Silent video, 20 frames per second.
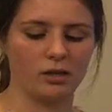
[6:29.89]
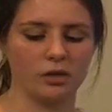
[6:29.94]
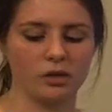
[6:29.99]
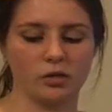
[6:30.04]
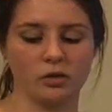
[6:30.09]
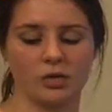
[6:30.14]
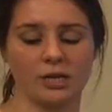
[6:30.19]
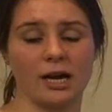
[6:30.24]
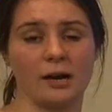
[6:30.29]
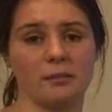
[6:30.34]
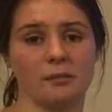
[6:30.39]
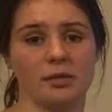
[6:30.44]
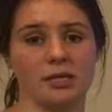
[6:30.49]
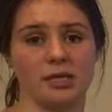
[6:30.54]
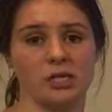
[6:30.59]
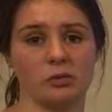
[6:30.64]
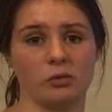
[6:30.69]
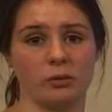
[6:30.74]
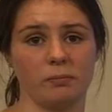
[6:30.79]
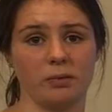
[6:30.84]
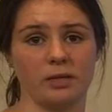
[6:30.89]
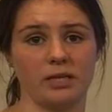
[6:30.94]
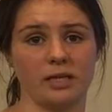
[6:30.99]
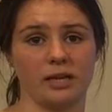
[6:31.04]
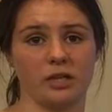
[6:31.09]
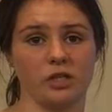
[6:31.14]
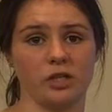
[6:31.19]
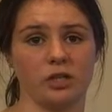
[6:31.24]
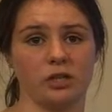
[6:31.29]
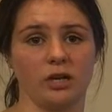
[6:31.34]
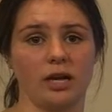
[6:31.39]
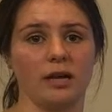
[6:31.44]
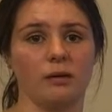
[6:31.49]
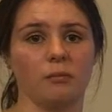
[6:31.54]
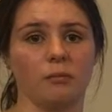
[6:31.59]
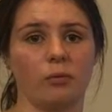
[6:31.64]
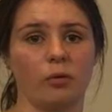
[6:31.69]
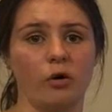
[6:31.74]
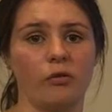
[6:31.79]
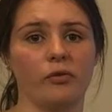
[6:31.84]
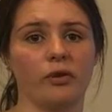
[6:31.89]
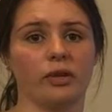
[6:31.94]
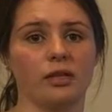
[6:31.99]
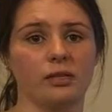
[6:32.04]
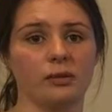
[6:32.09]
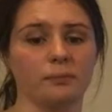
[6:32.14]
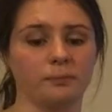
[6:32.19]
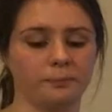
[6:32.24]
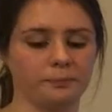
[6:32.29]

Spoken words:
to the company's reputation and profit.